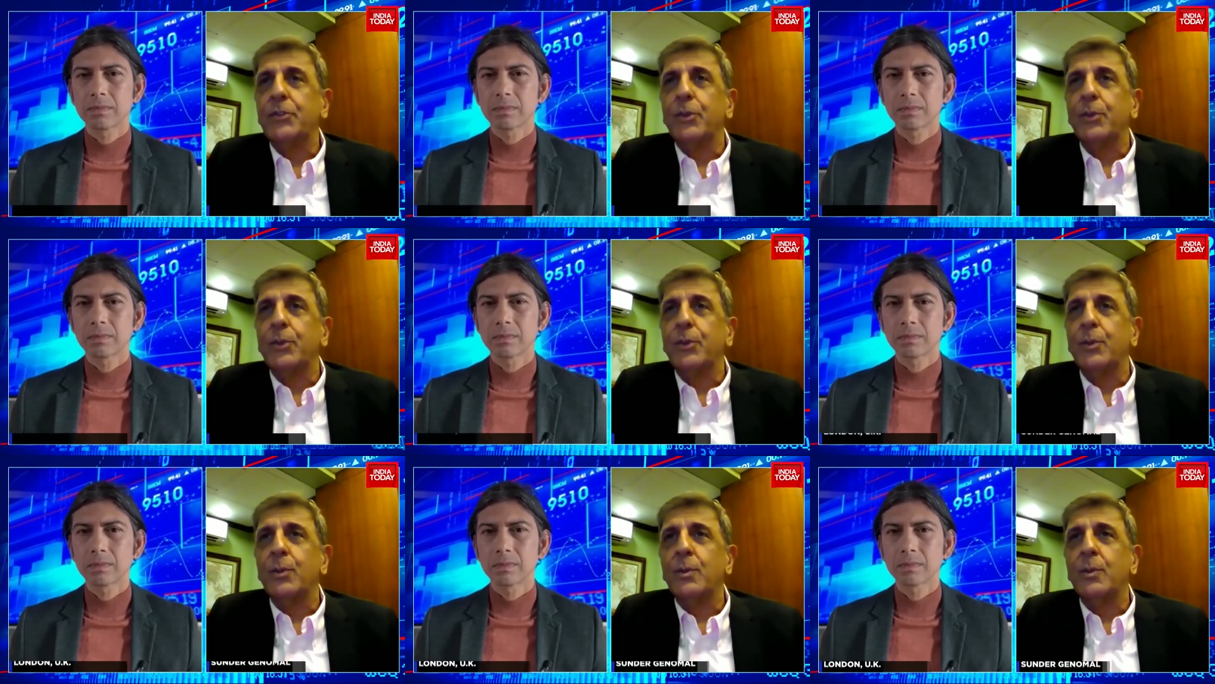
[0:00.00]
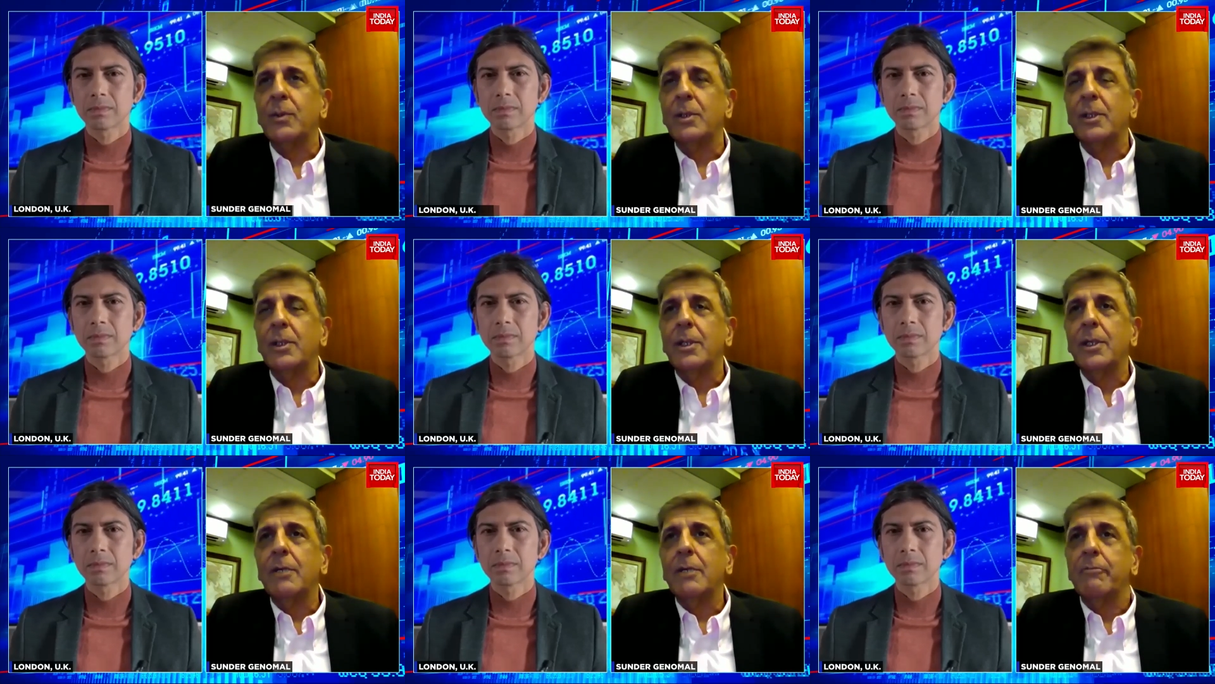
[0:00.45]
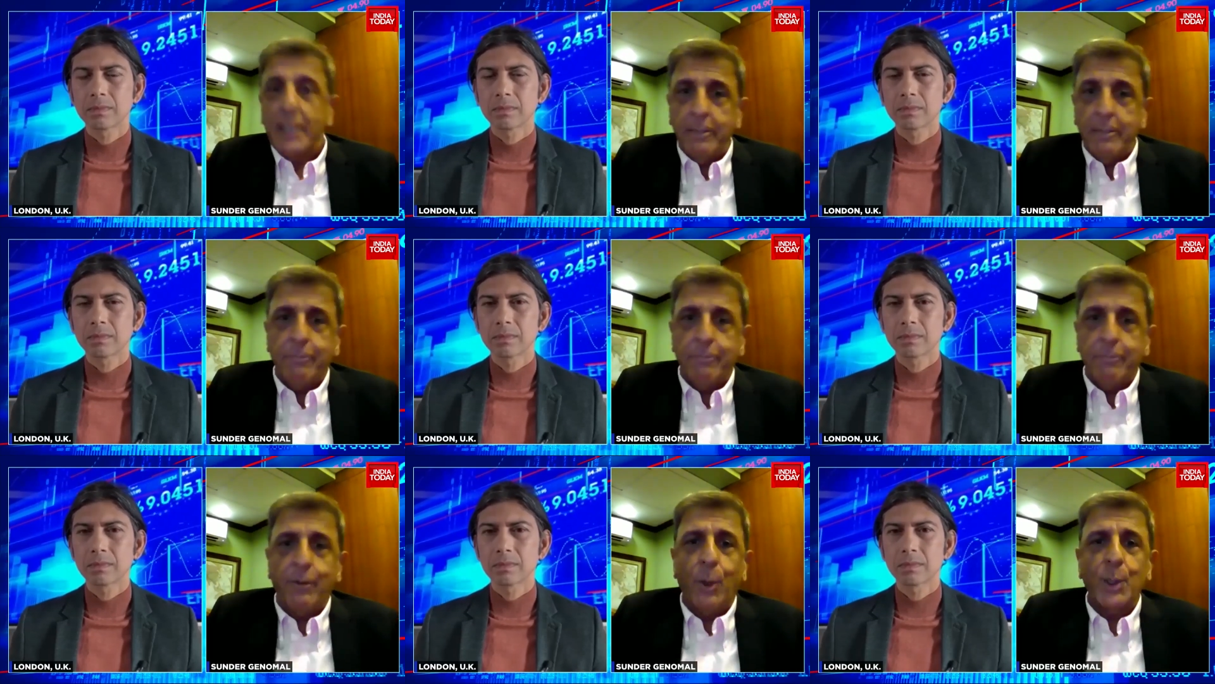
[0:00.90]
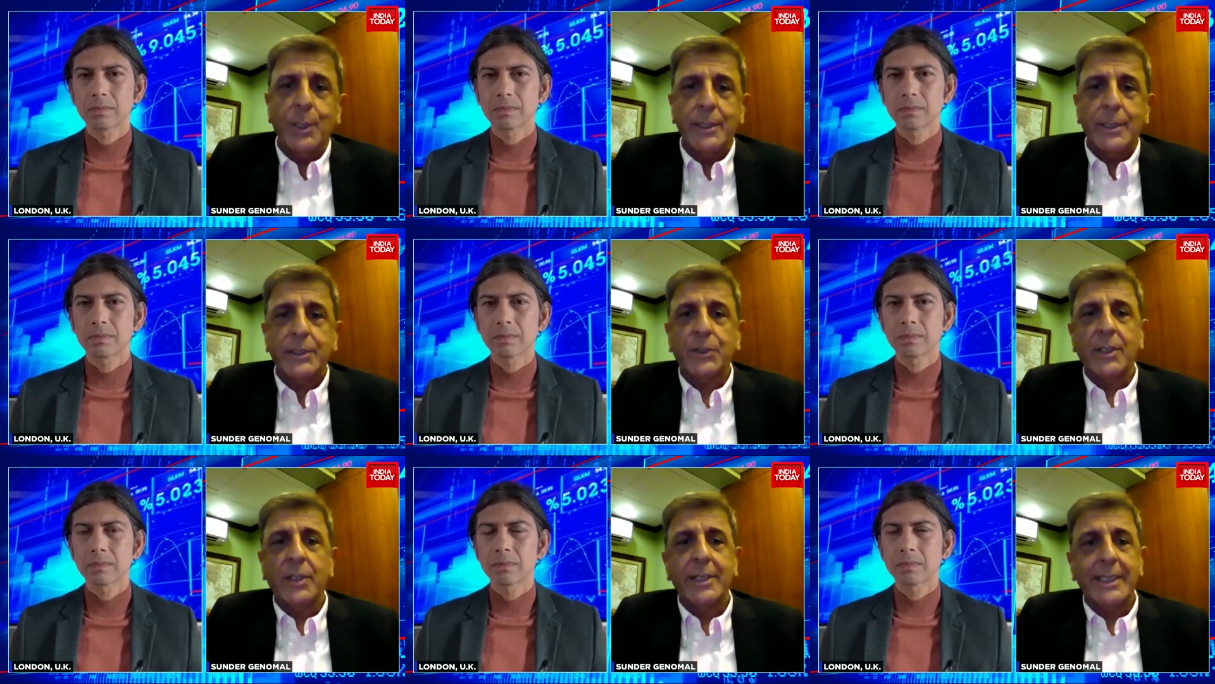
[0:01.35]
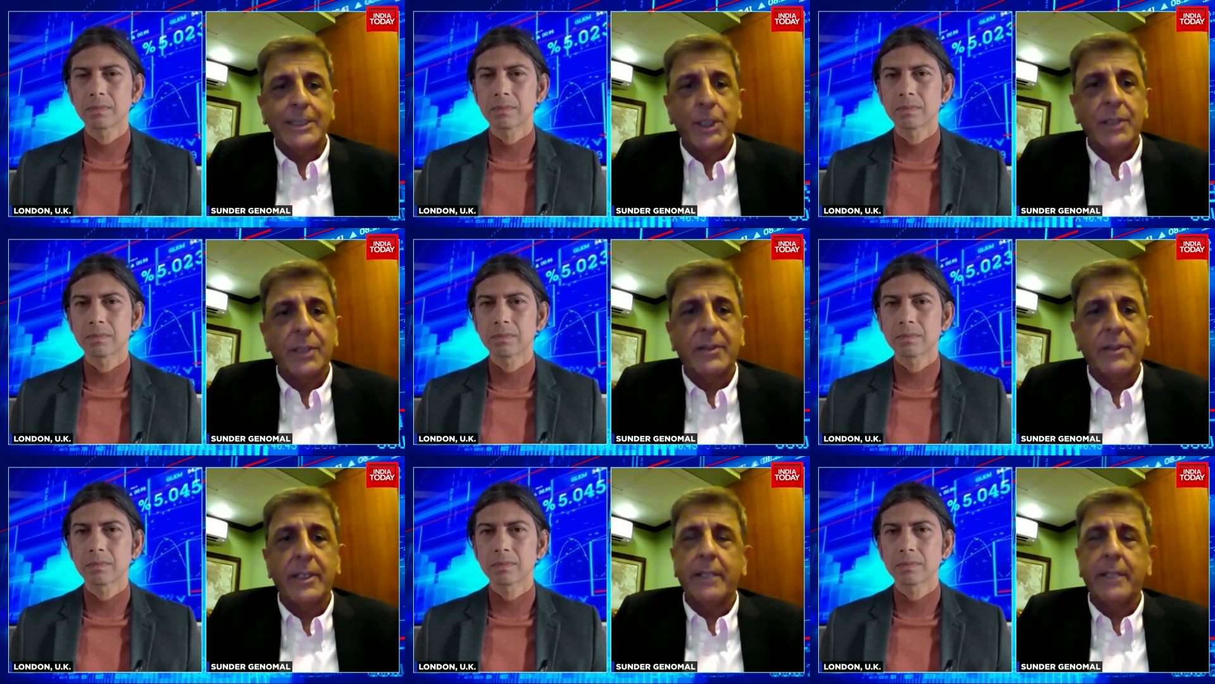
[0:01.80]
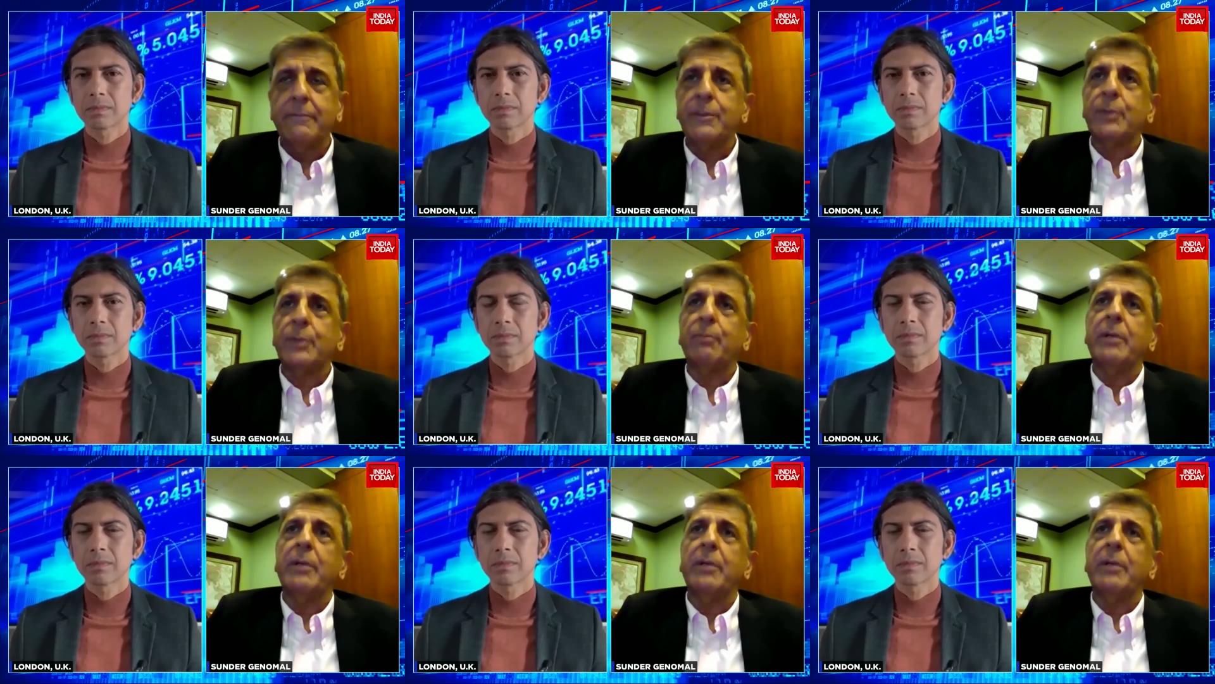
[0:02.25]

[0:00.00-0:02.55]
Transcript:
Speaker 1: through very focused initiatives.